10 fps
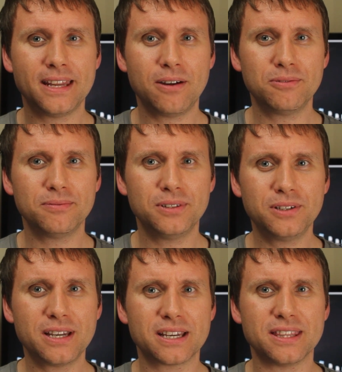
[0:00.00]
Now,
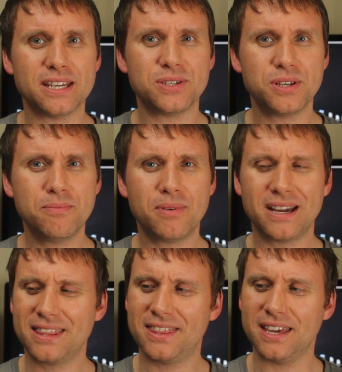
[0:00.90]
looking at this, you
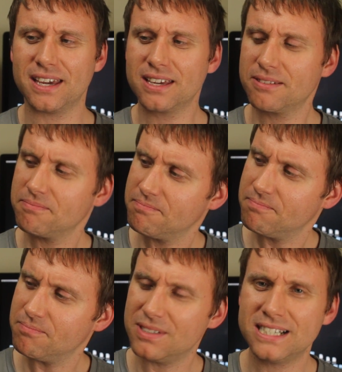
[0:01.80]
might think,
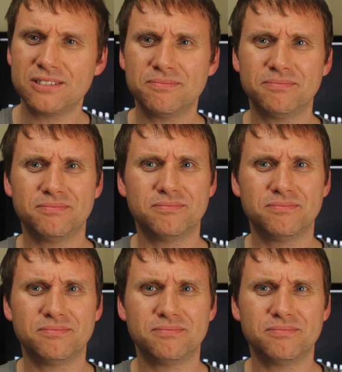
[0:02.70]
well,